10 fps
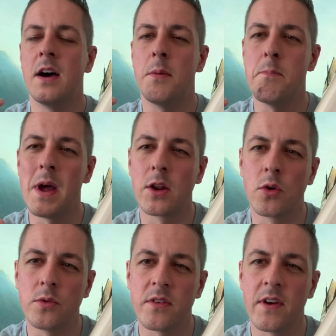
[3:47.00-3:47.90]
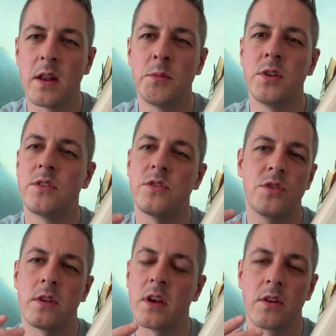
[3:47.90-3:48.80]
medical
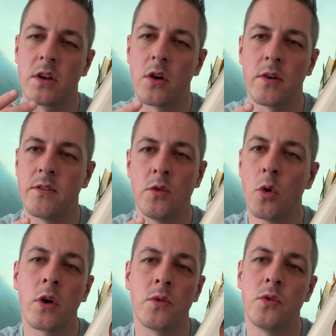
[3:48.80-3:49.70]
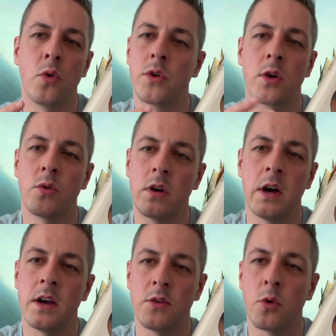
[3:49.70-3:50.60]
developments, kind of
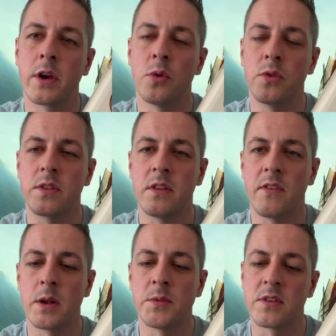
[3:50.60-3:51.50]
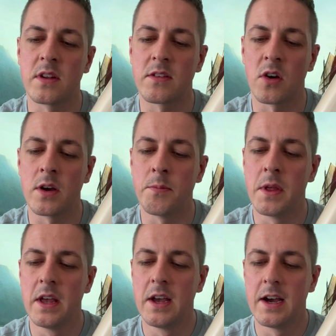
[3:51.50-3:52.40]
nautical developments at the time.
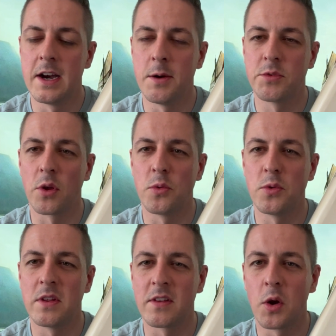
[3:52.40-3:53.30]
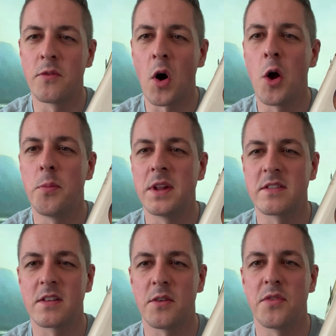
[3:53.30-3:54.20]
So there's a lot of eye-opening
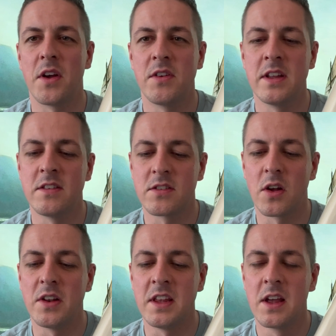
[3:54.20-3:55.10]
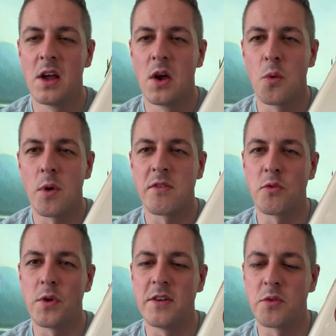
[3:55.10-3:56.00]
stuff there, and it is certainly worth a
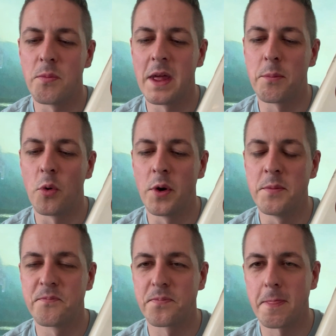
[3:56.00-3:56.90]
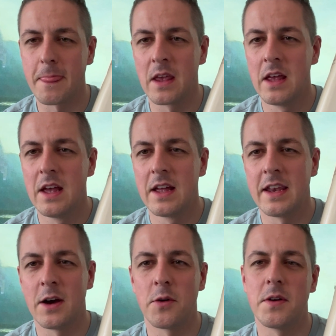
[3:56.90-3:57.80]
read from that point.
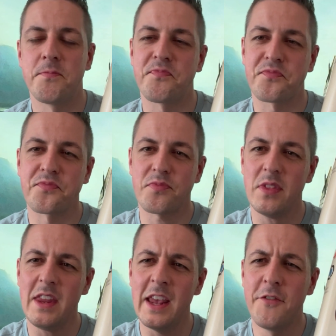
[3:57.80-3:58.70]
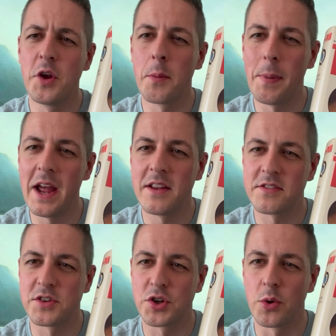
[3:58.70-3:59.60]
Now, if you compare
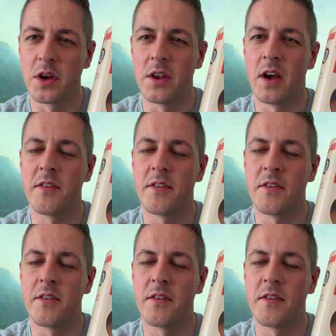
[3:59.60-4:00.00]
this to Shogun, I